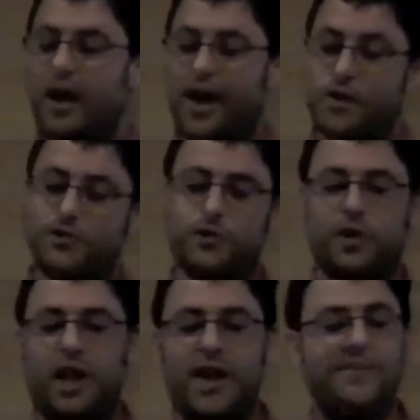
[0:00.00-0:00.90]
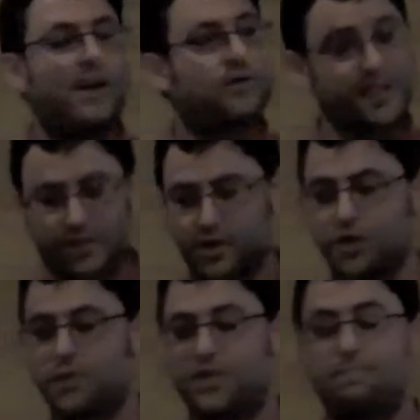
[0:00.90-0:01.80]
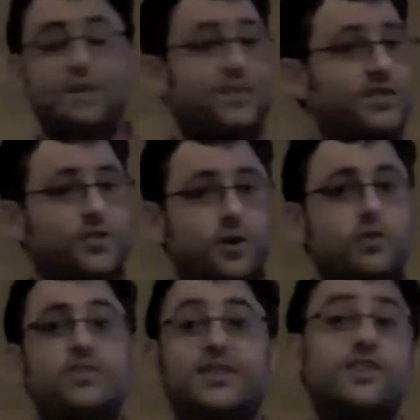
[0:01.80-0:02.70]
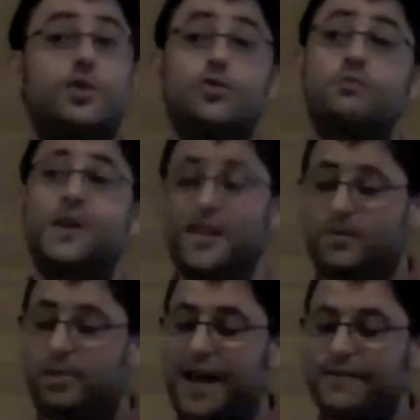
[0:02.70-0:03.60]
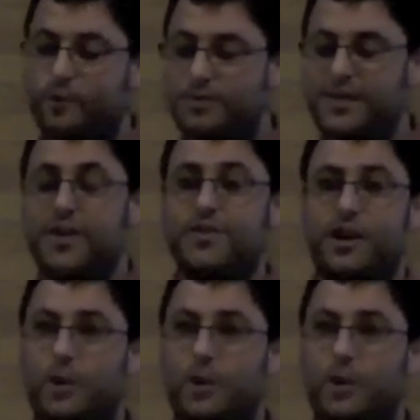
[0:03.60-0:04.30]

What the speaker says: And you have to align that research with the business goals and the social media platforms out there.